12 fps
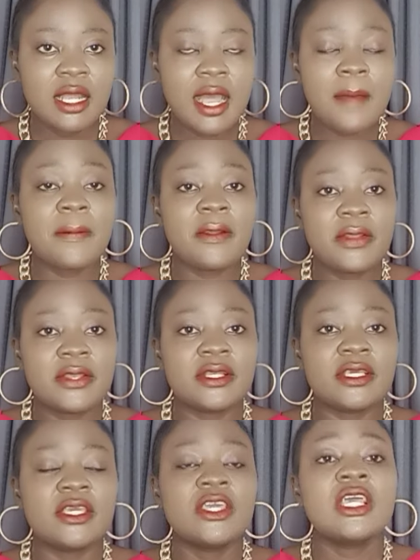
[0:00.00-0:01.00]

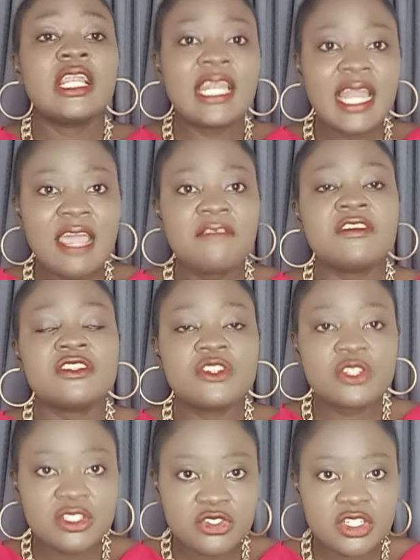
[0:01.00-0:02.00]
Apparently, life is
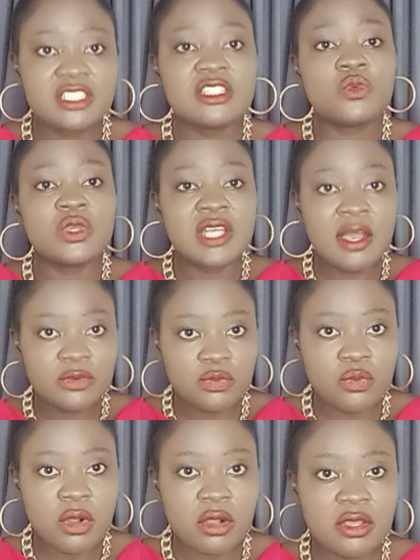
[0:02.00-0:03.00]
not interesting without
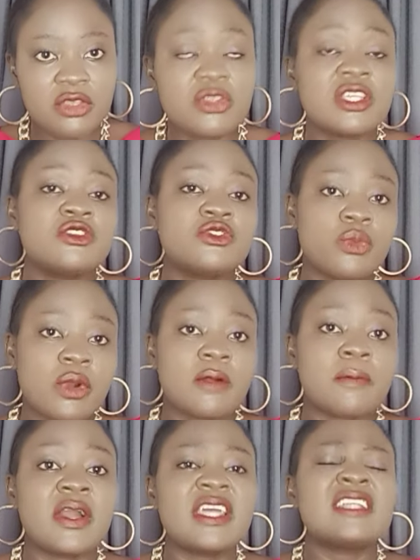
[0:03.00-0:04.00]
work. You need to work,
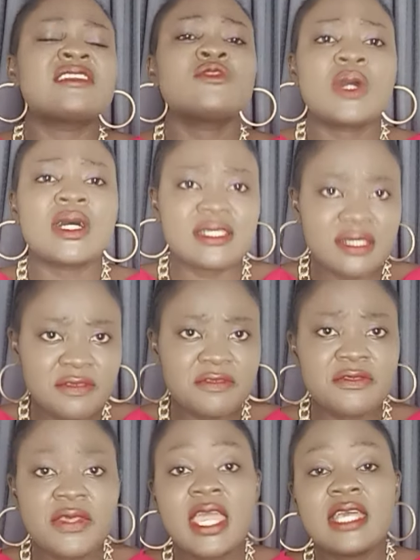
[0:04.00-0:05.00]
but it's not as if
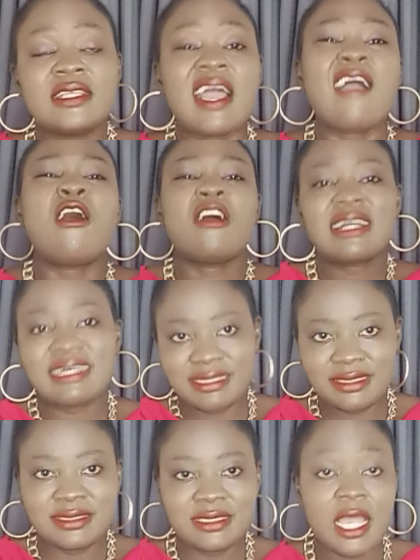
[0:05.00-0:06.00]
they're
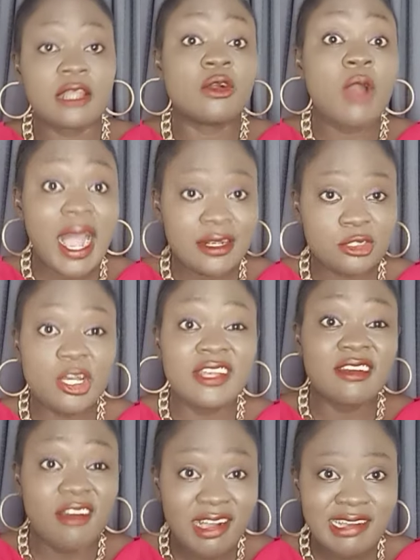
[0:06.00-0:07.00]
hungry. They are not
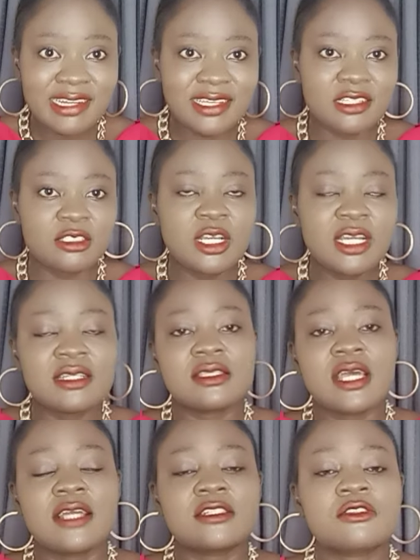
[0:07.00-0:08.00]
actually hungry, you understand?